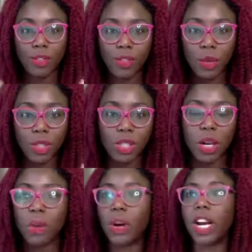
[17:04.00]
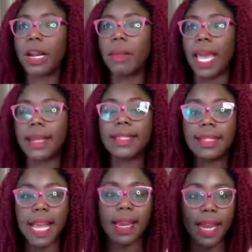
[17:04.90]
the future, we're going to be
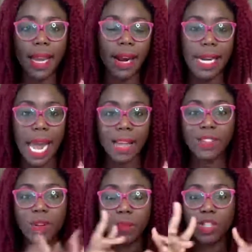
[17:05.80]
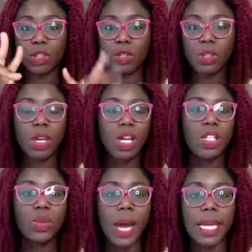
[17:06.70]
extending our lives from just
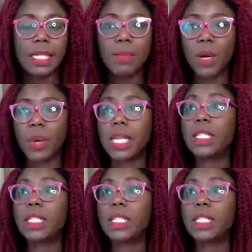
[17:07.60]
twice per week.